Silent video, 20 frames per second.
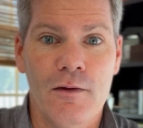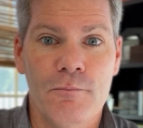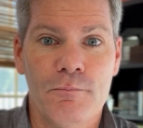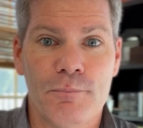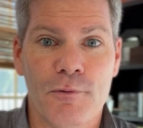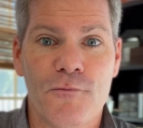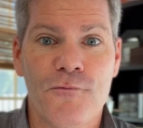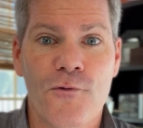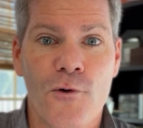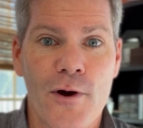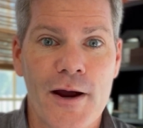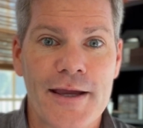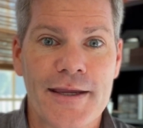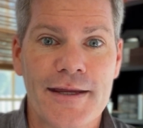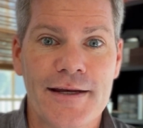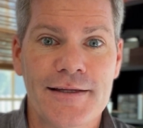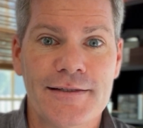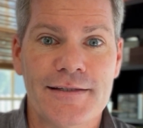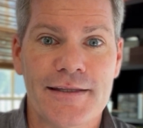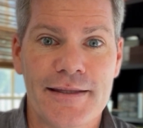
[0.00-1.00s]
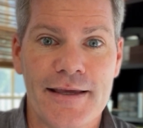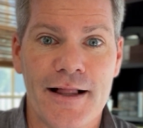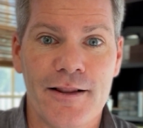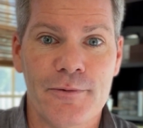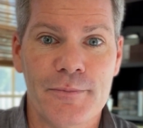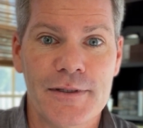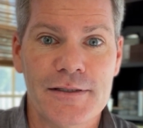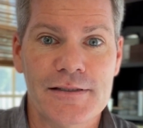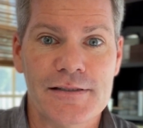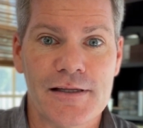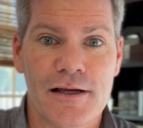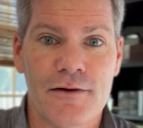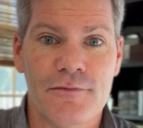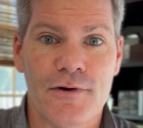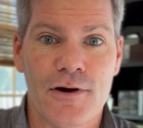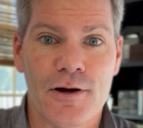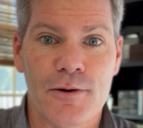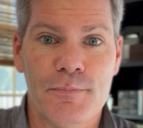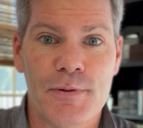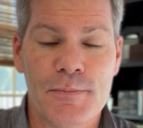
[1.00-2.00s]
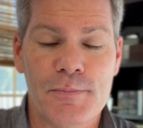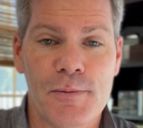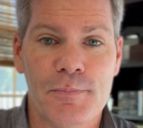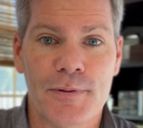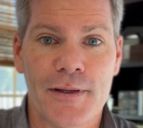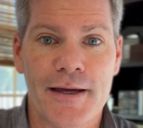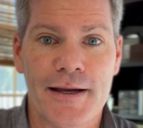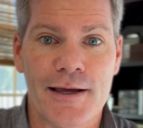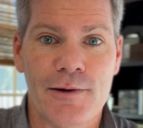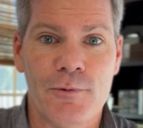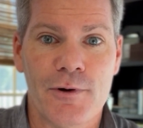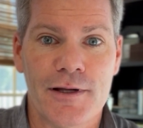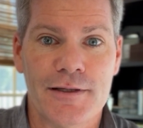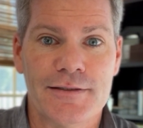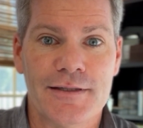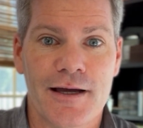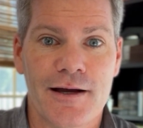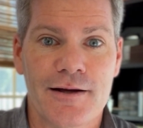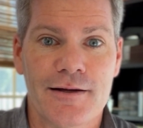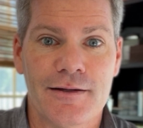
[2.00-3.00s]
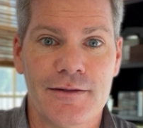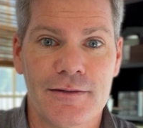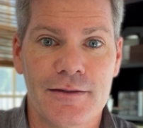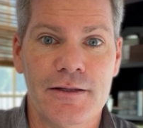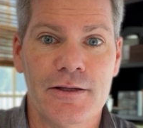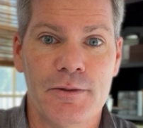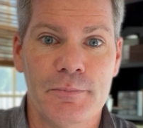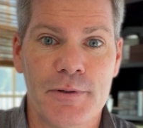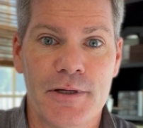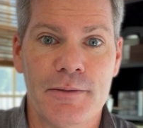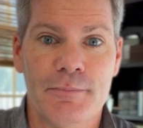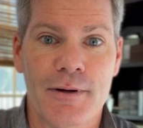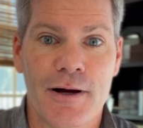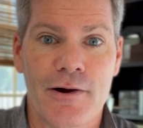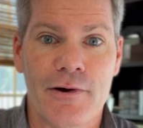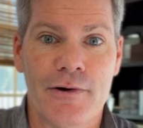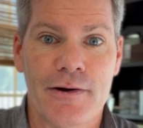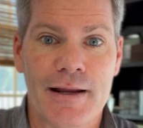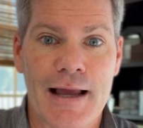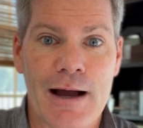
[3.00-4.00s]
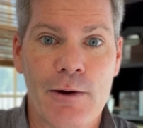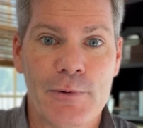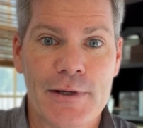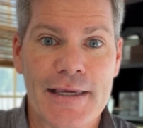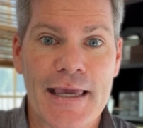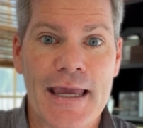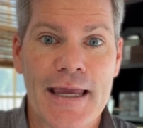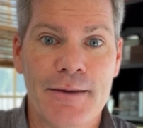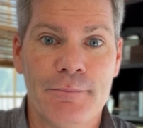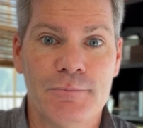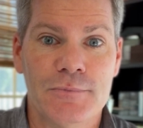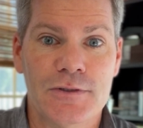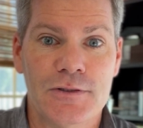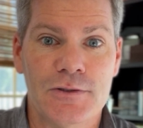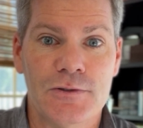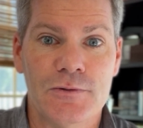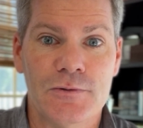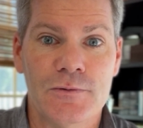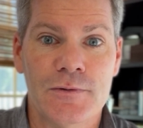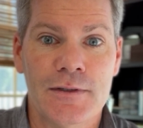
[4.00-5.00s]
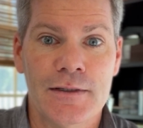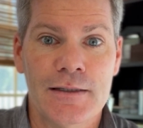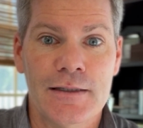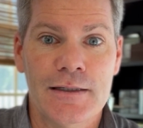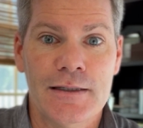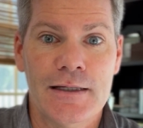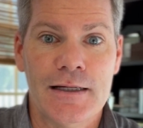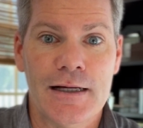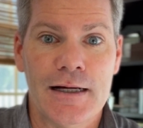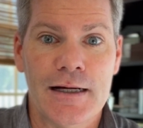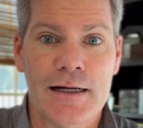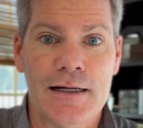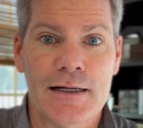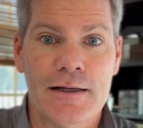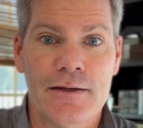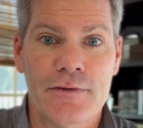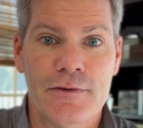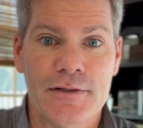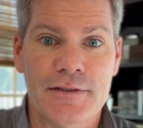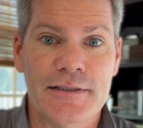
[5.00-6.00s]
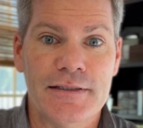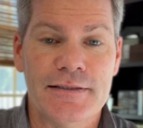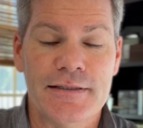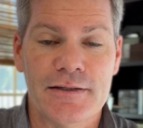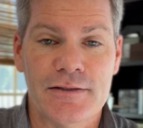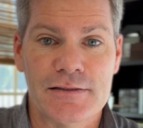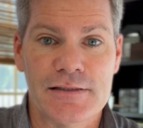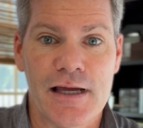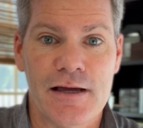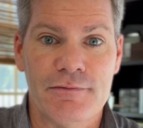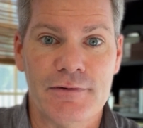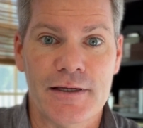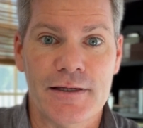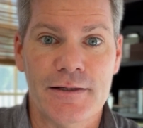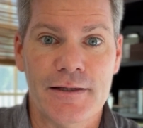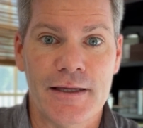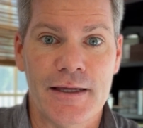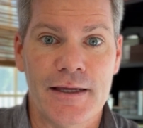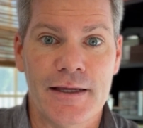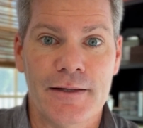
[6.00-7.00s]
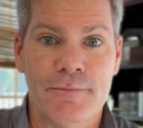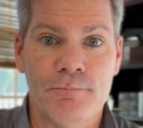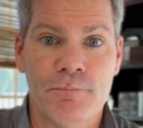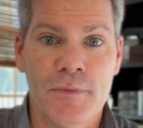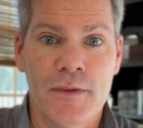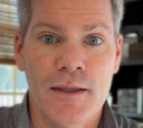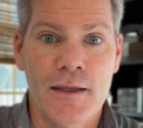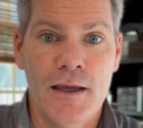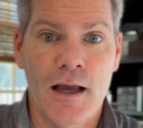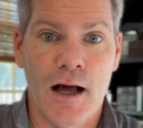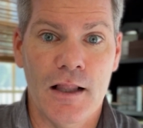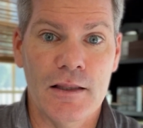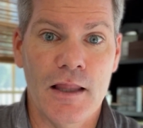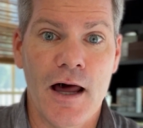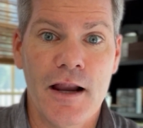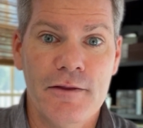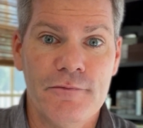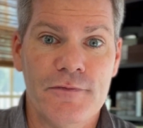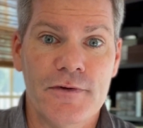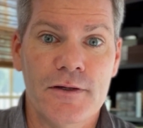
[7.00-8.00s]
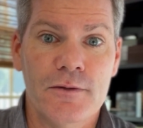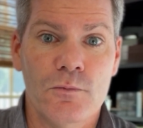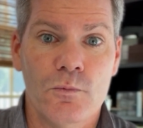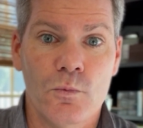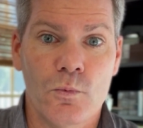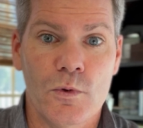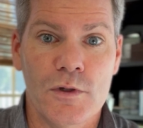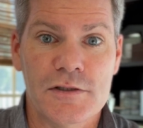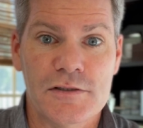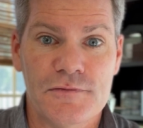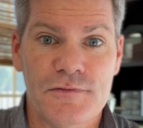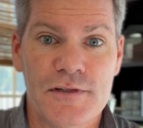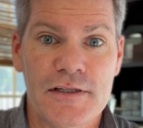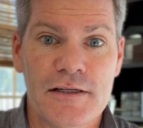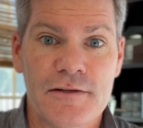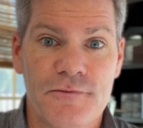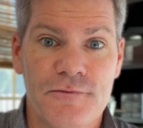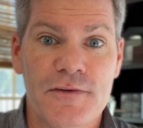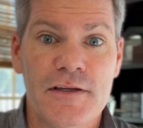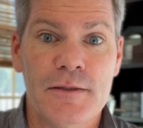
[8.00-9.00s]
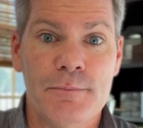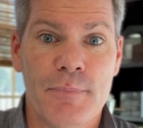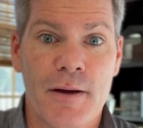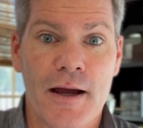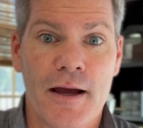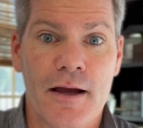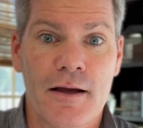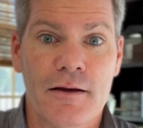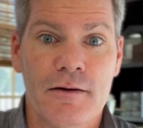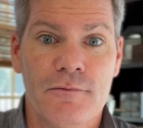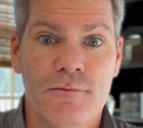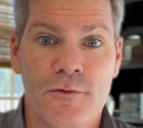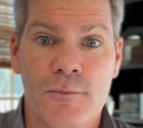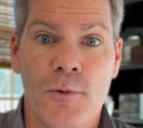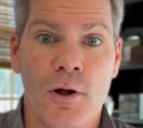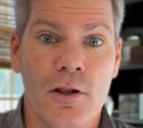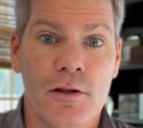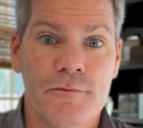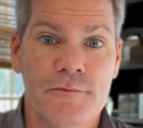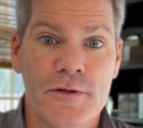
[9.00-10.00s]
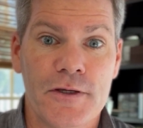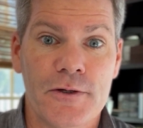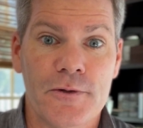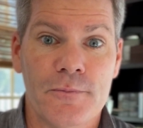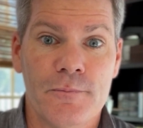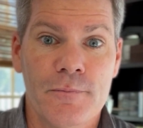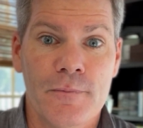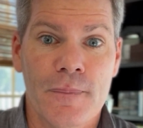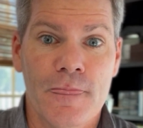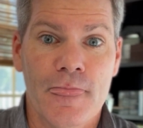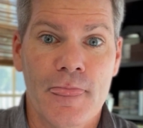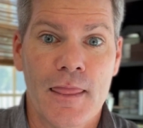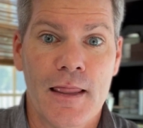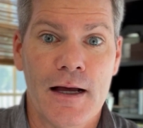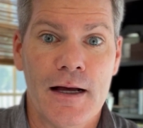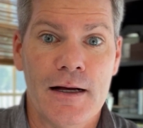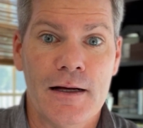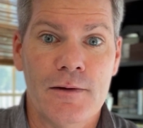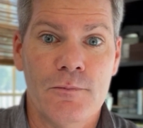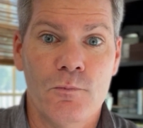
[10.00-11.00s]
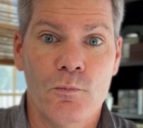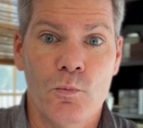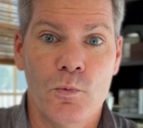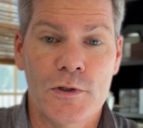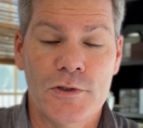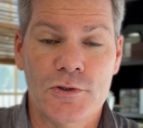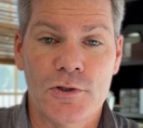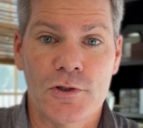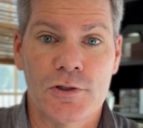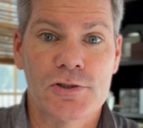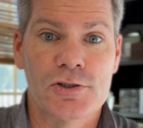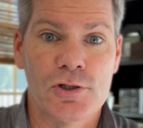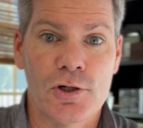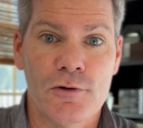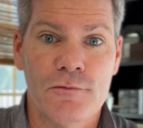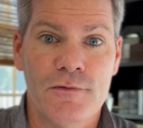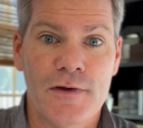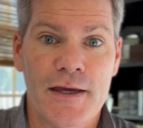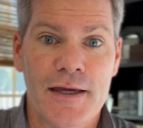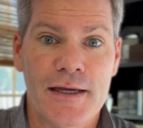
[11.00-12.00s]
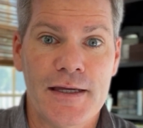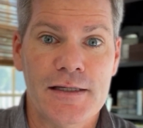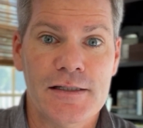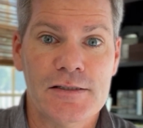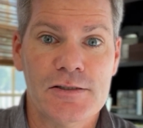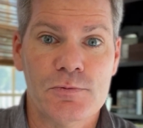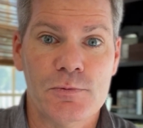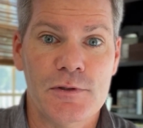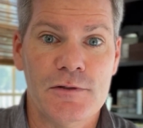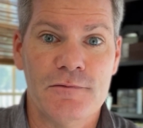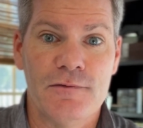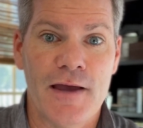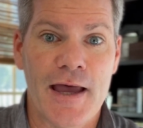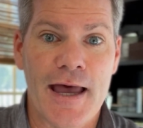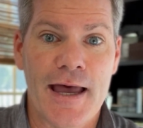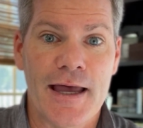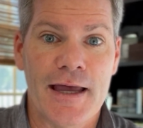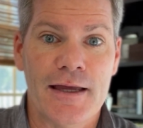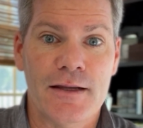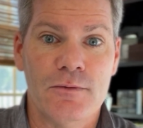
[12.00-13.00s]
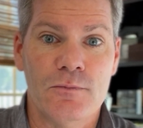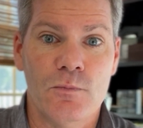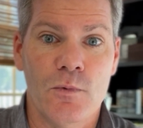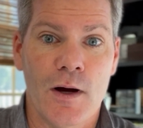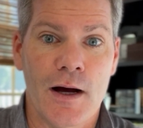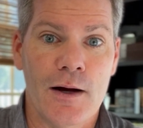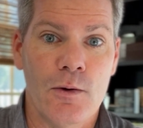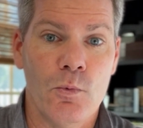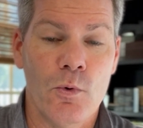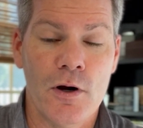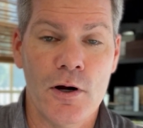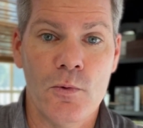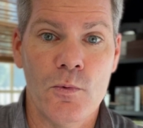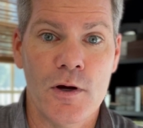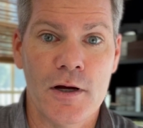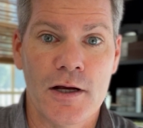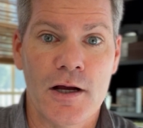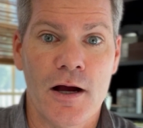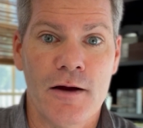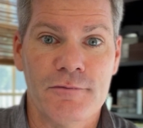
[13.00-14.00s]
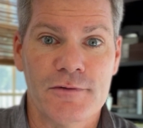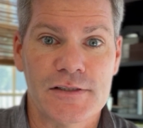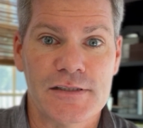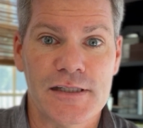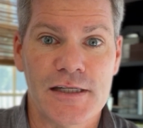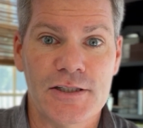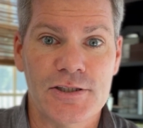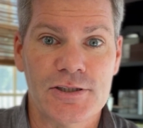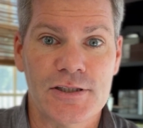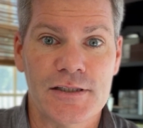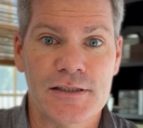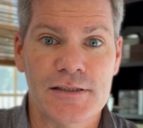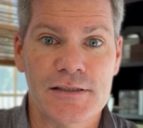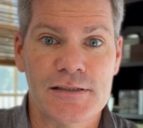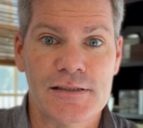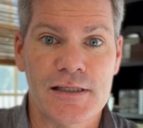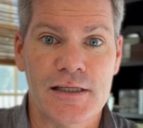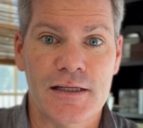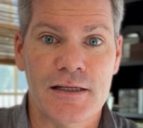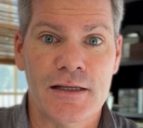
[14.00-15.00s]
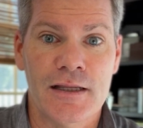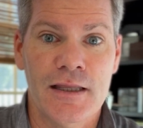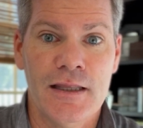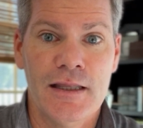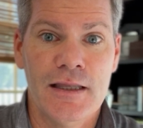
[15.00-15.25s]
Before I get into the elements of our people plan, I want to talk a little bit about how we came to the details of it. And a lot of it was via feedback from all of you. We took surveys, we've had one-on-one conversations, and